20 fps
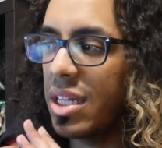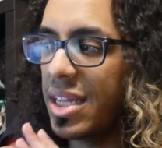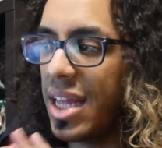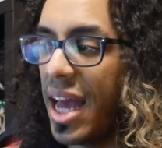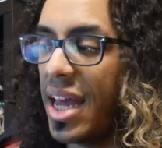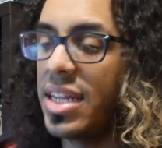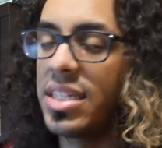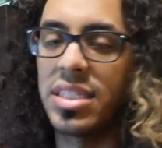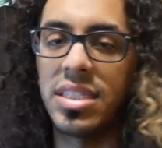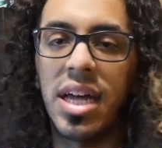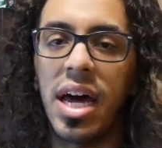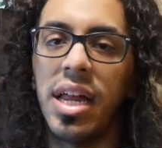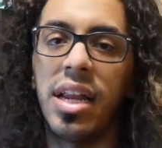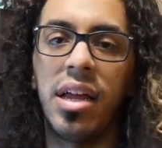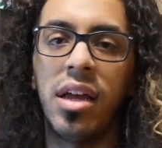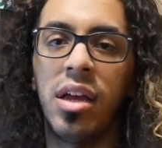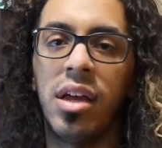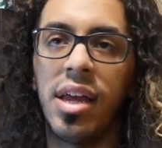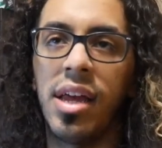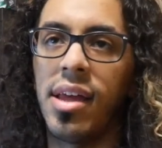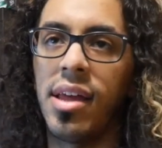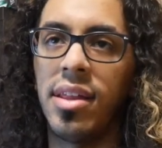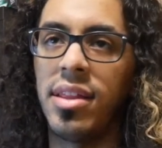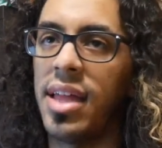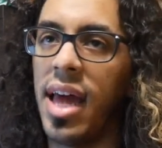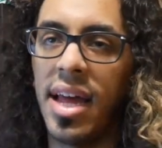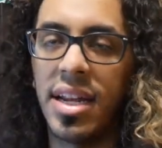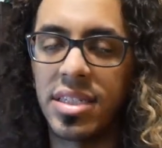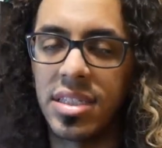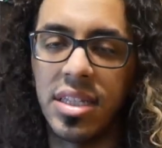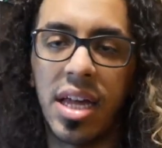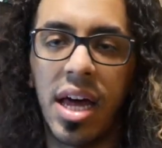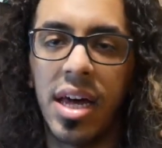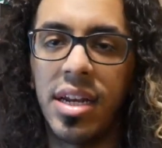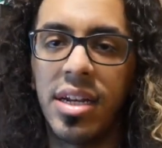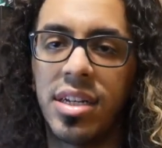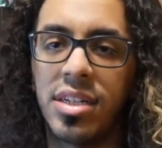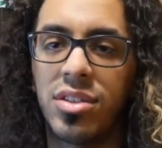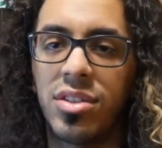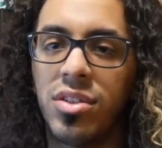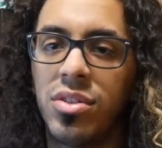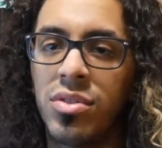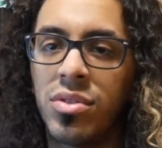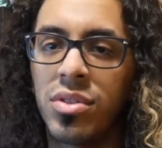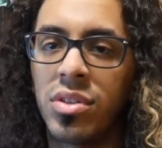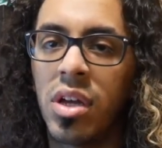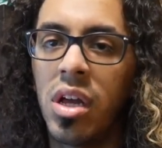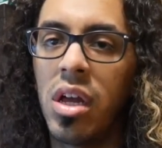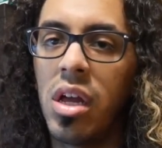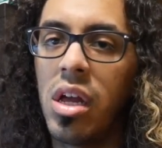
that is not that is not an excuse.